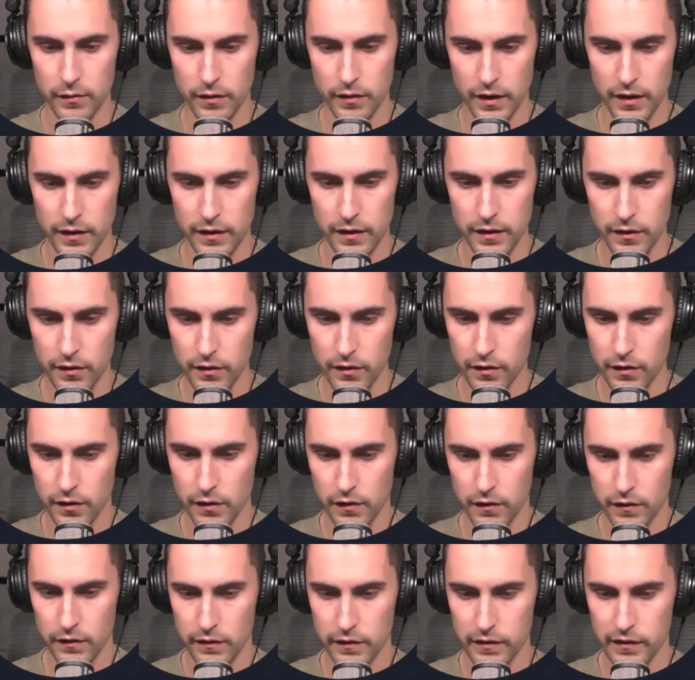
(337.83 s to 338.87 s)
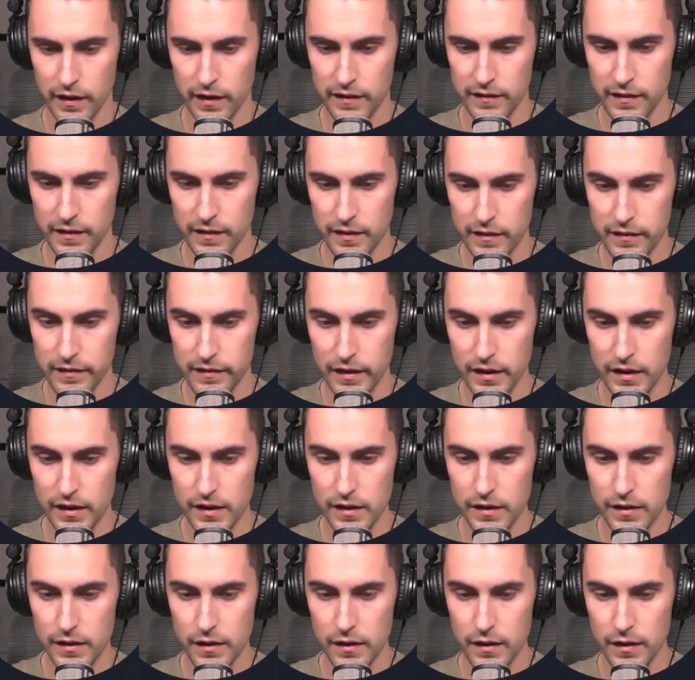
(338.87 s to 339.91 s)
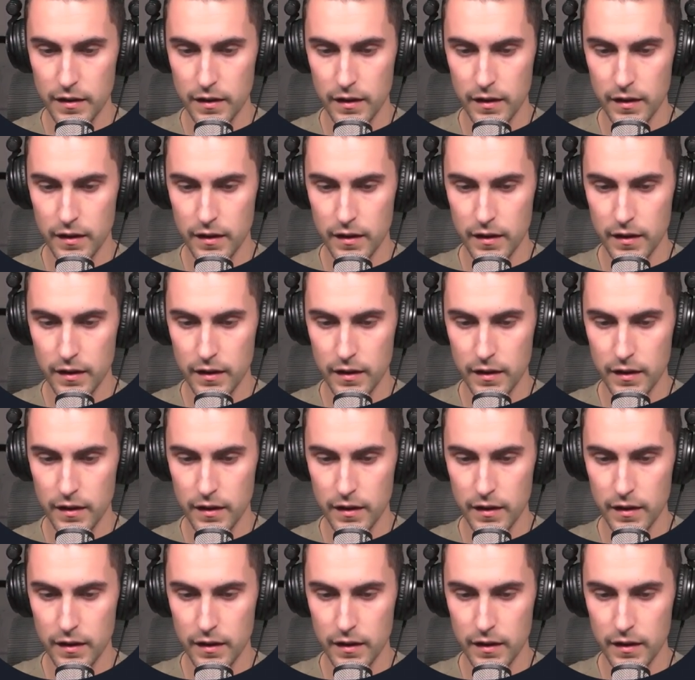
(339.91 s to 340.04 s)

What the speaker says: right here, sex in the city,